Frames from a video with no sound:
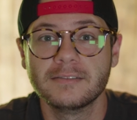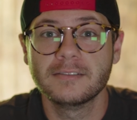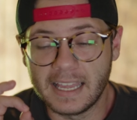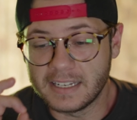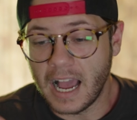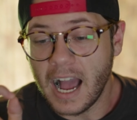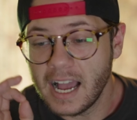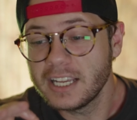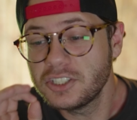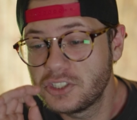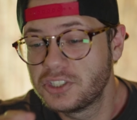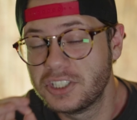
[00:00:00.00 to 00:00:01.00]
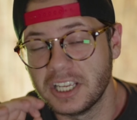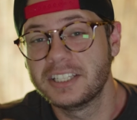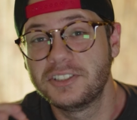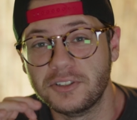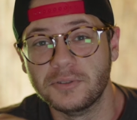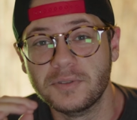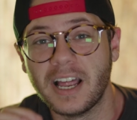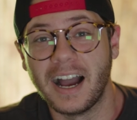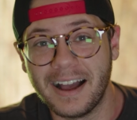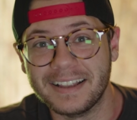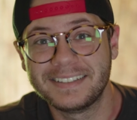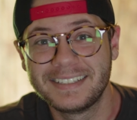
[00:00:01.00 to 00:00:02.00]
And I shit you
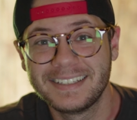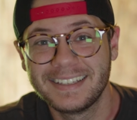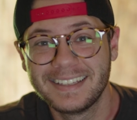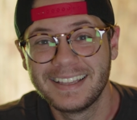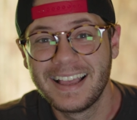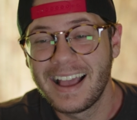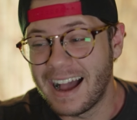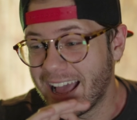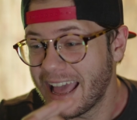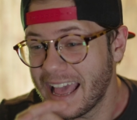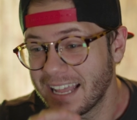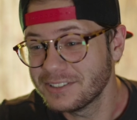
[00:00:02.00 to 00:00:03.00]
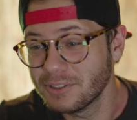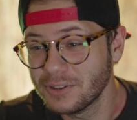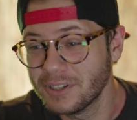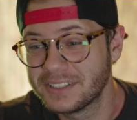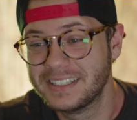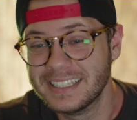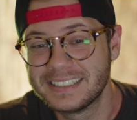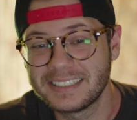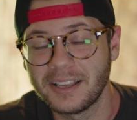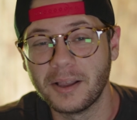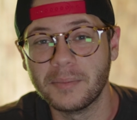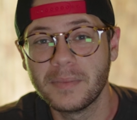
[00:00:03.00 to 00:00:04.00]
not, I had to look
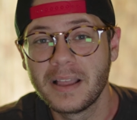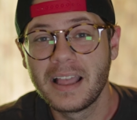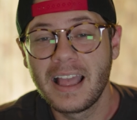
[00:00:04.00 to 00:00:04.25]
this up.